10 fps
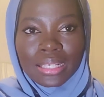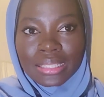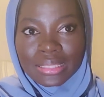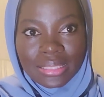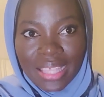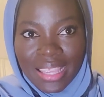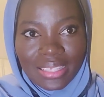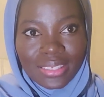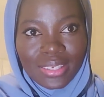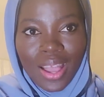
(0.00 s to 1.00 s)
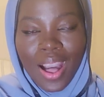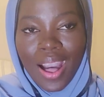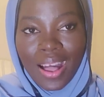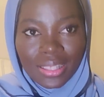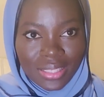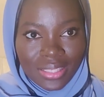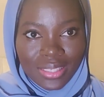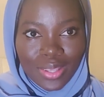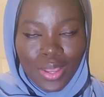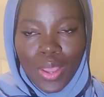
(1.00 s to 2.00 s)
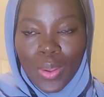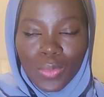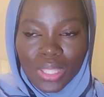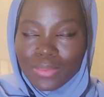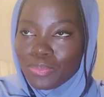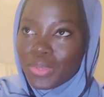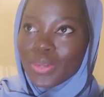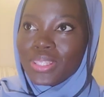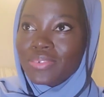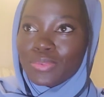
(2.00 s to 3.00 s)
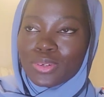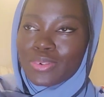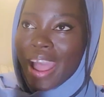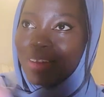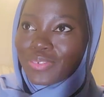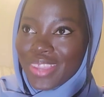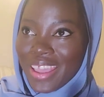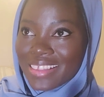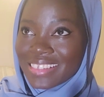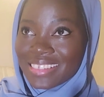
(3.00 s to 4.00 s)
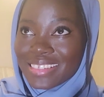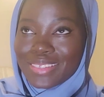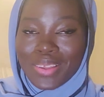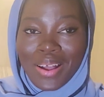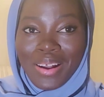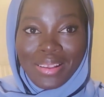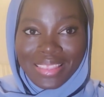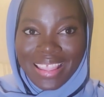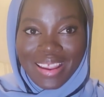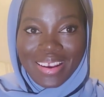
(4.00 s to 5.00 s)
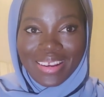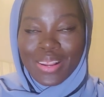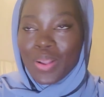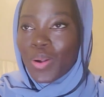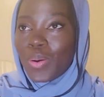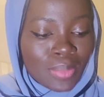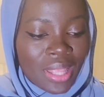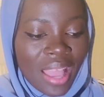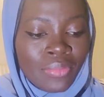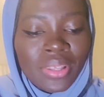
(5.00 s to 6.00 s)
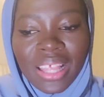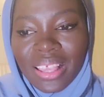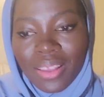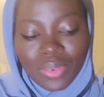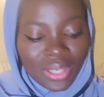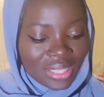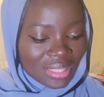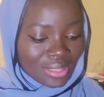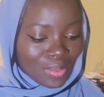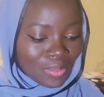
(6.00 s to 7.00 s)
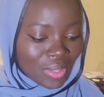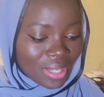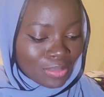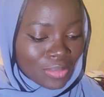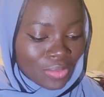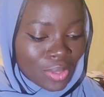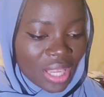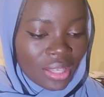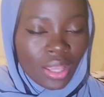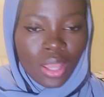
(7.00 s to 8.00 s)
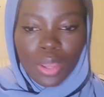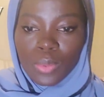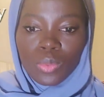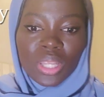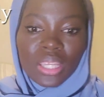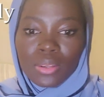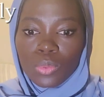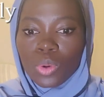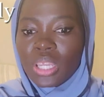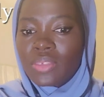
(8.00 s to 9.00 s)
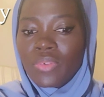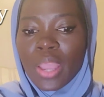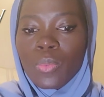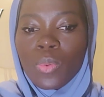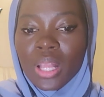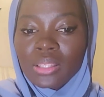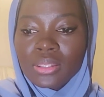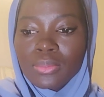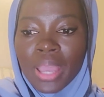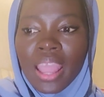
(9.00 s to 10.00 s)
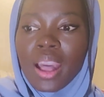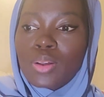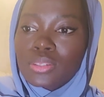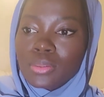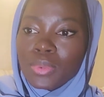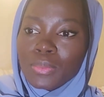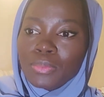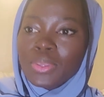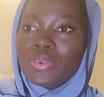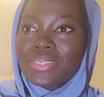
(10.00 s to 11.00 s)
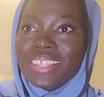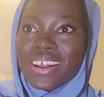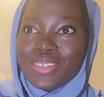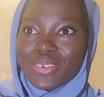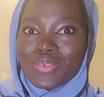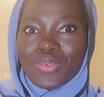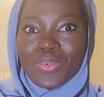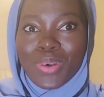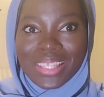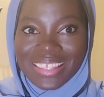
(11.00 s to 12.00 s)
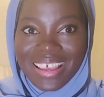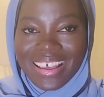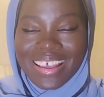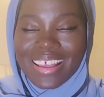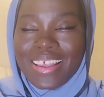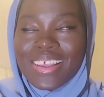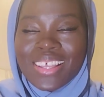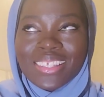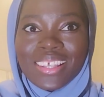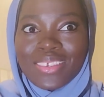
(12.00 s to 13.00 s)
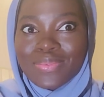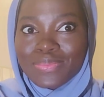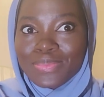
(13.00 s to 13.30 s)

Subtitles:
clayed hut with beautiful raffias on there? I feel like I've heard it somewhere before, like, what if I want my house to be built out of water? It's like,